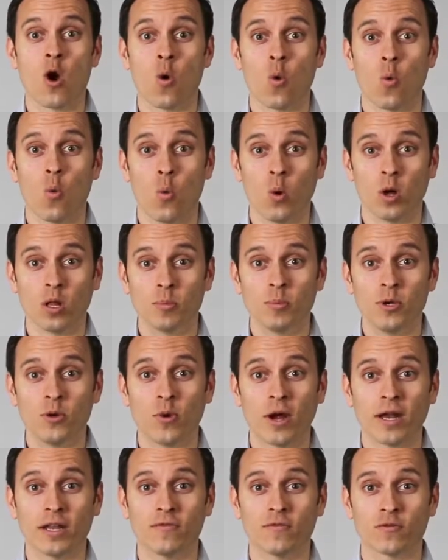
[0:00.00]
will be
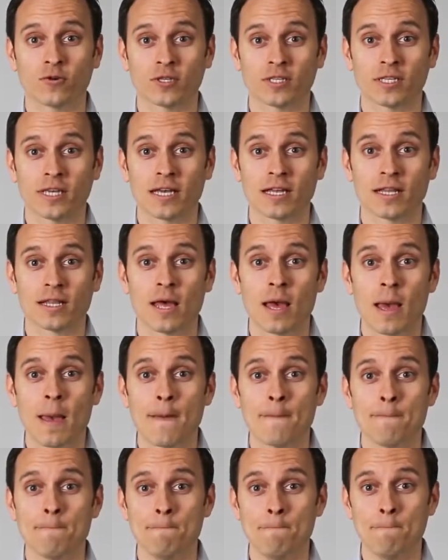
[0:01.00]
ready for sale
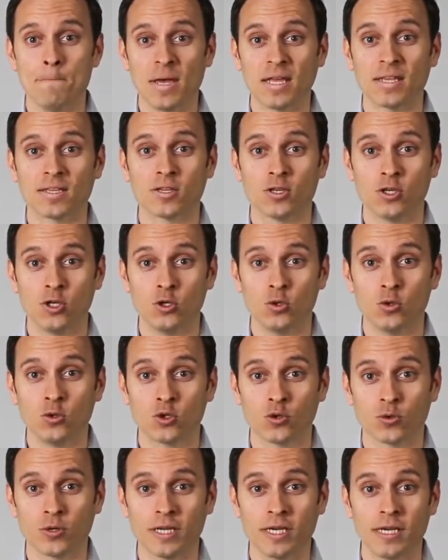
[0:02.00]
mid
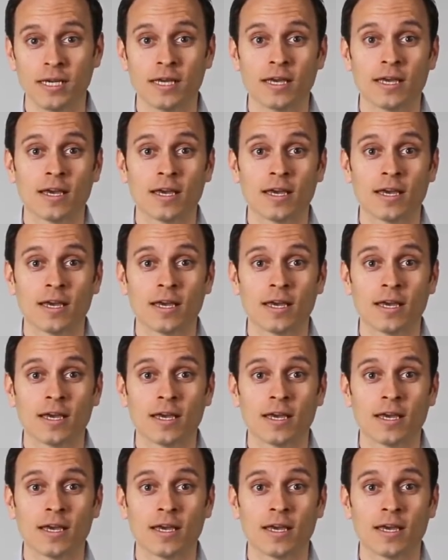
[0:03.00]
Q3